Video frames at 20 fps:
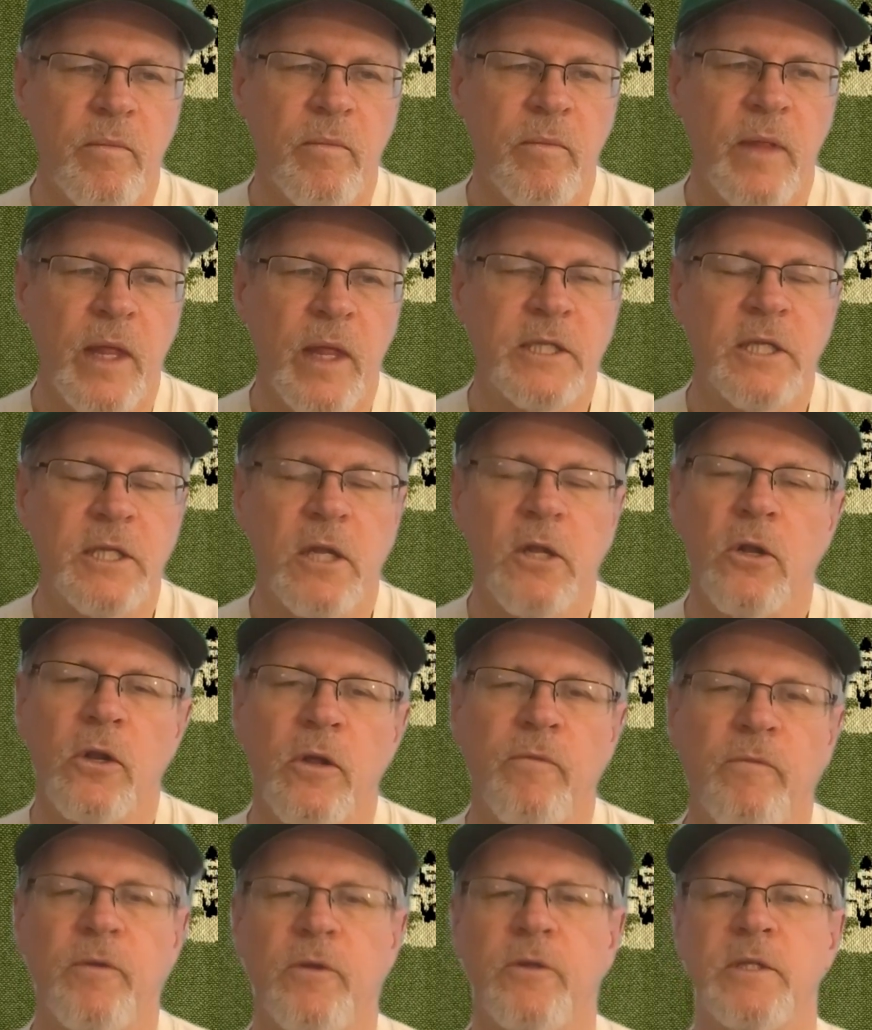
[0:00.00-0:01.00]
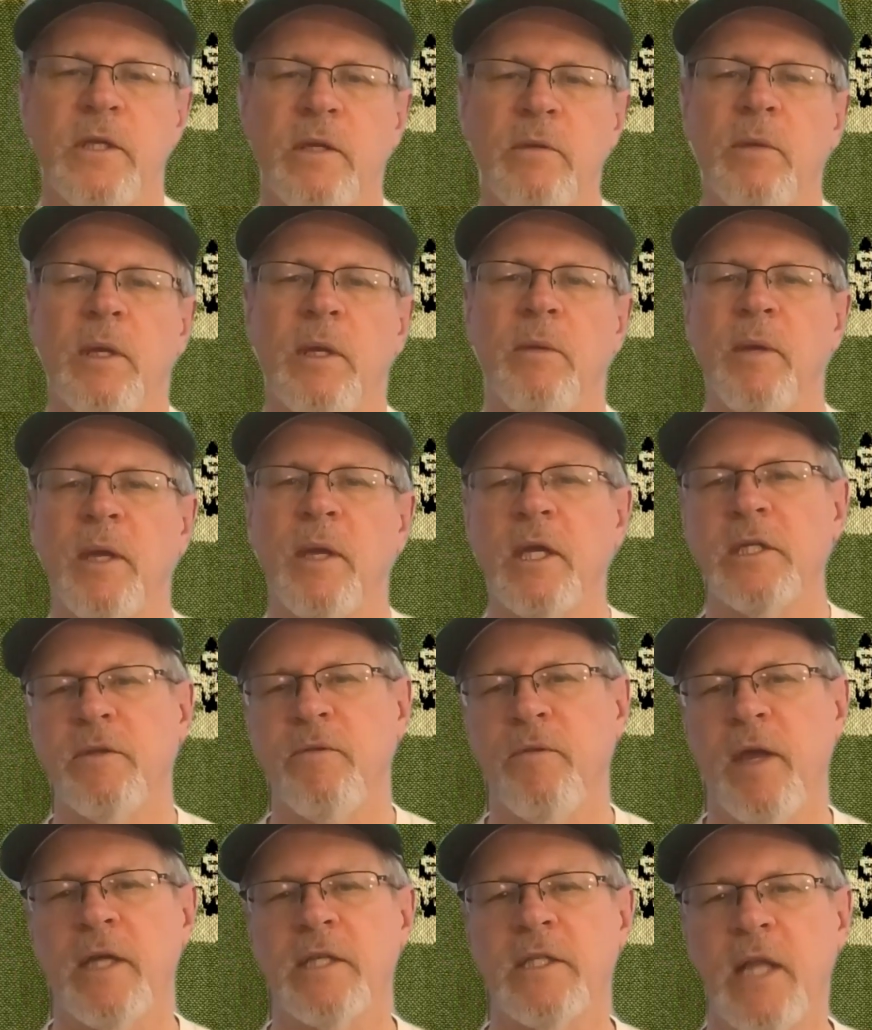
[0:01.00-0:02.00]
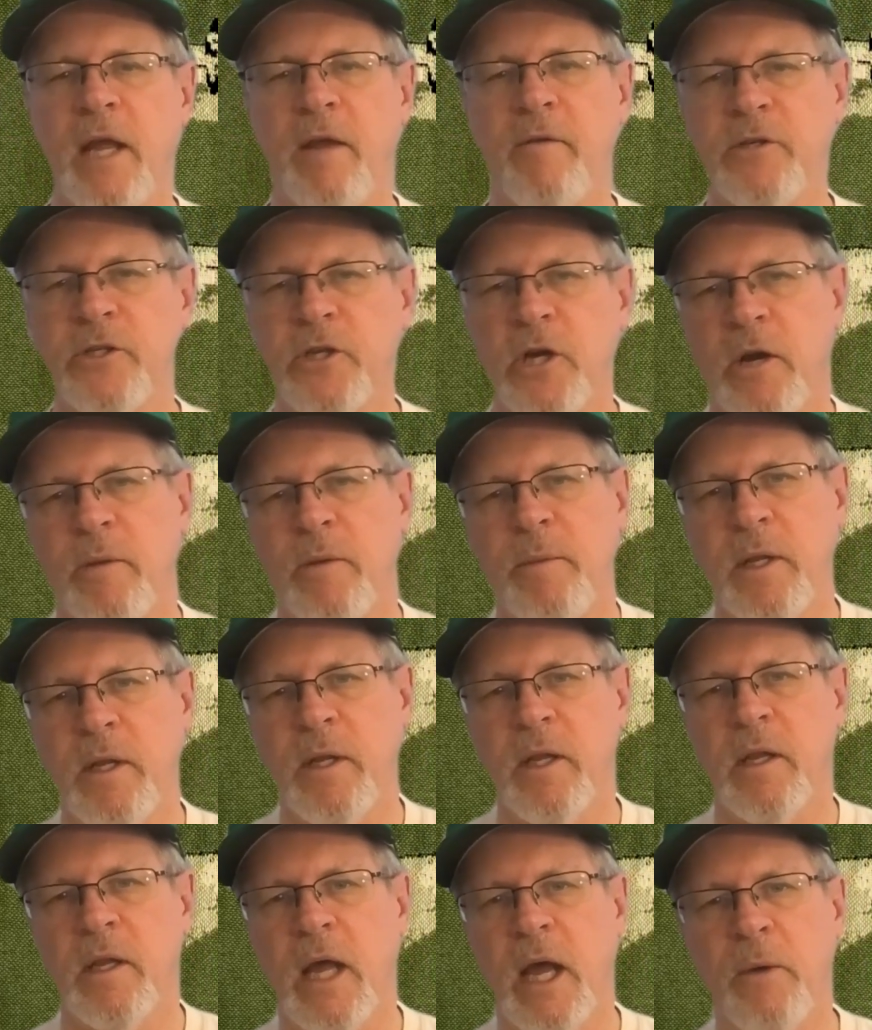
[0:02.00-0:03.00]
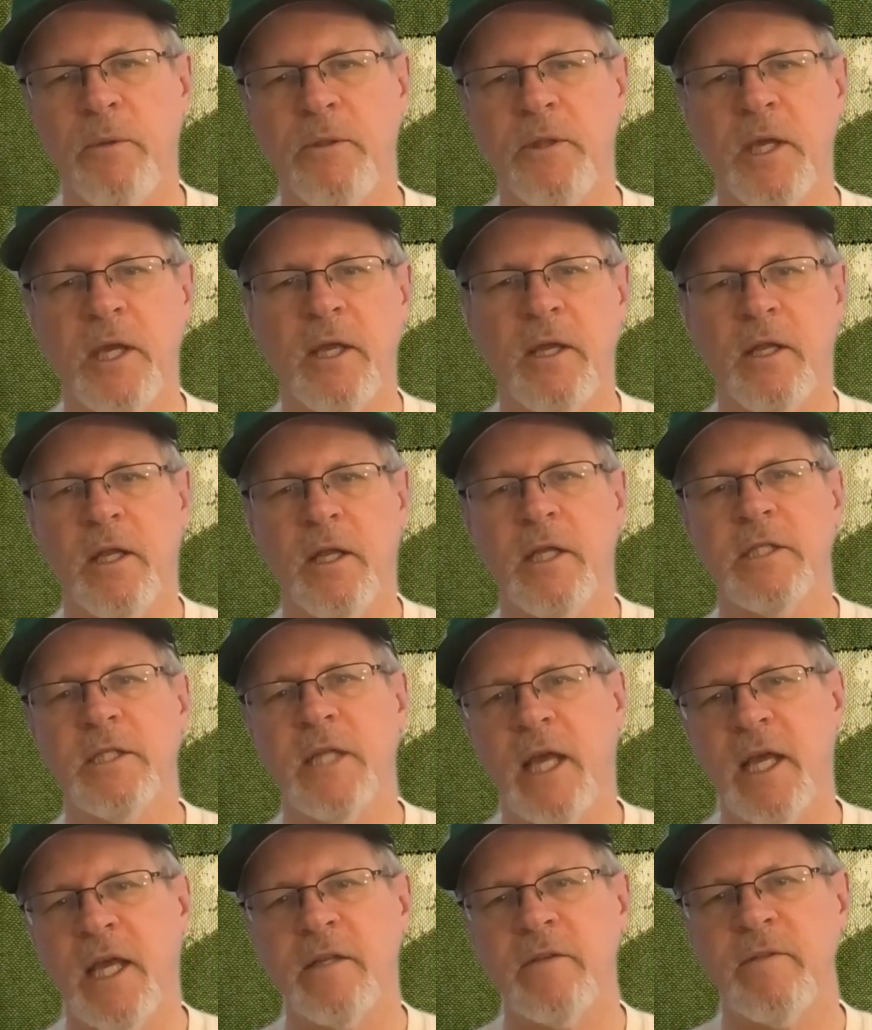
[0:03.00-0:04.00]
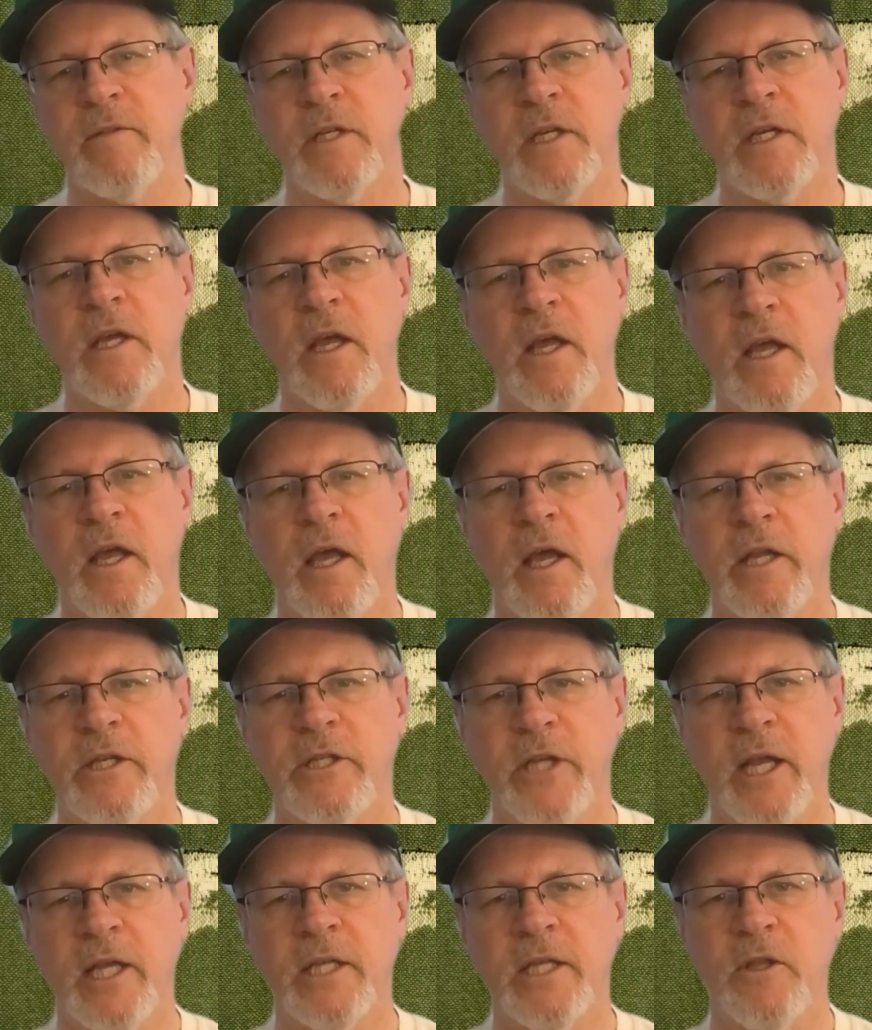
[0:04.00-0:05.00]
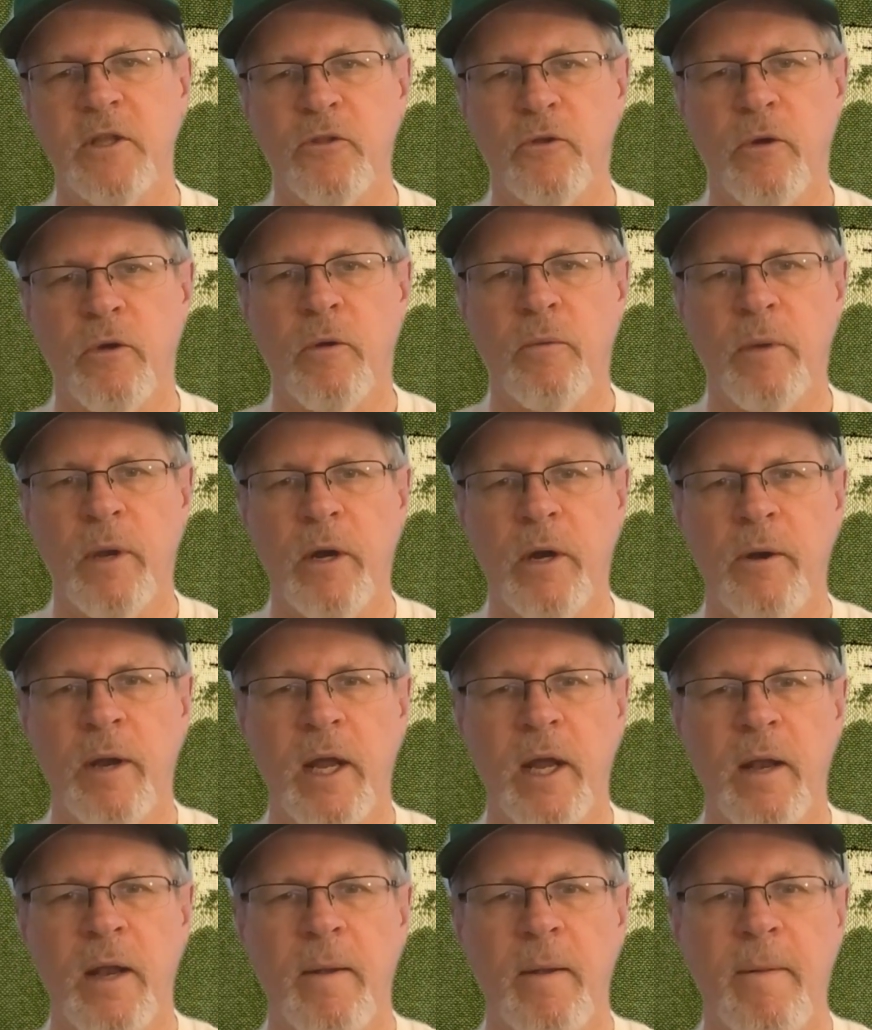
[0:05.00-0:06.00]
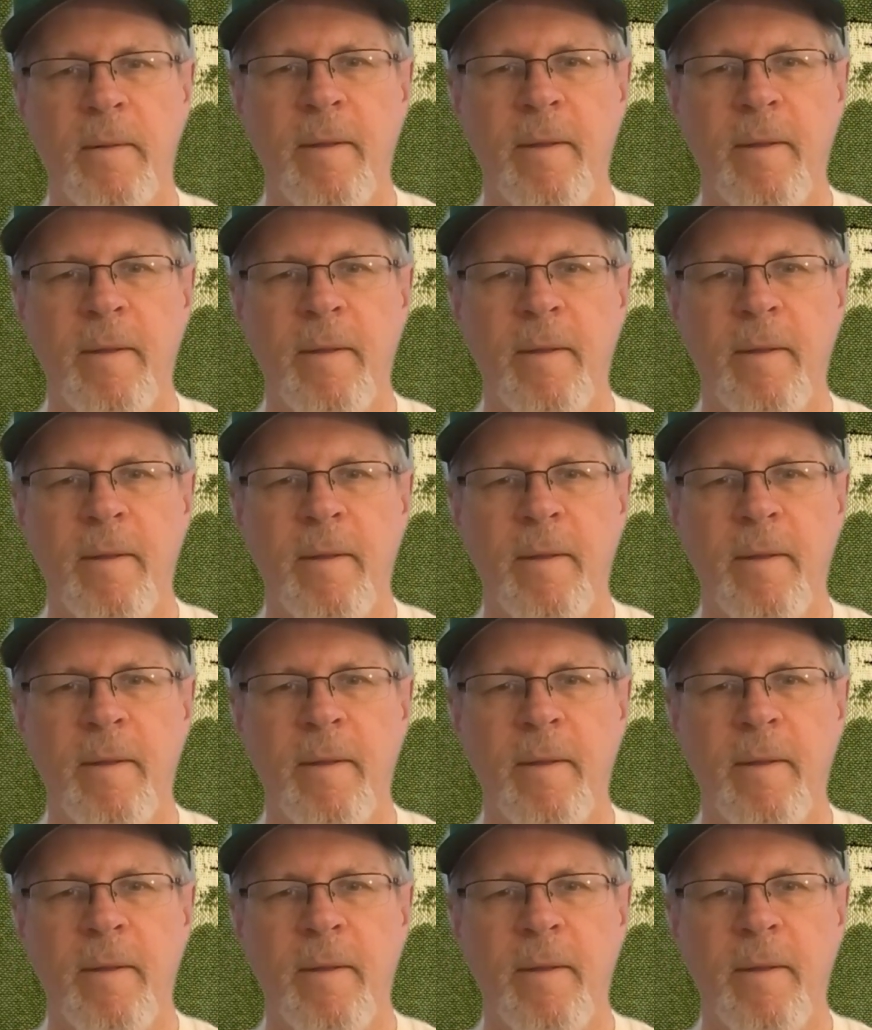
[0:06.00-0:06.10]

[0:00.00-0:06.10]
That's a little confusing to me because if he has an average arm, I would think he at least has a chance to throw a runner out.